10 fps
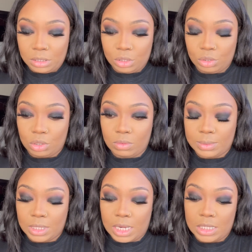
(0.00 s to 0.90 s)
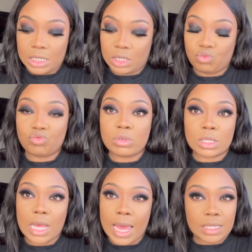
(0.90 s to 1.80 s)
You know what I'm saying? I just
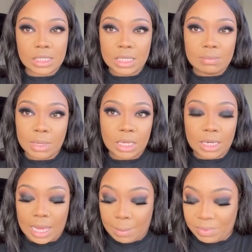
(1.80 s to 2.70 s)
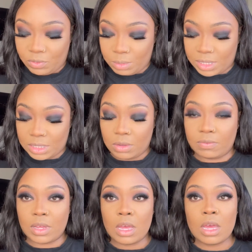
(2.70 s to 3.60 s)
had to keep making it happen for myself.
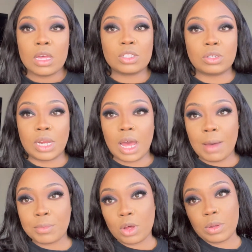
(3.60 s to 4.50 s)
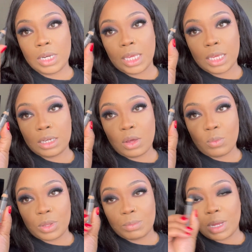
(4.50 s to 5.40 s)
So now I'm going in
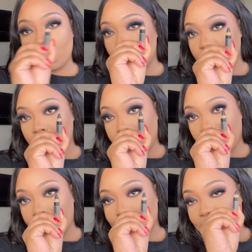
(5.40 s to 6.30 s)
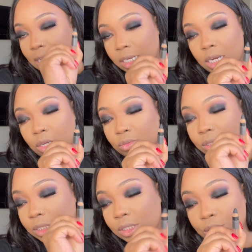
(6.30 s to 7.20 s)
with my L'Oreal Paris. I know
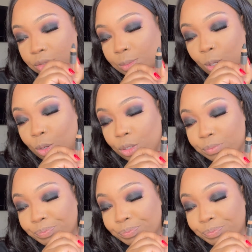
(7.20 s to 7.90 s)
she's a little small.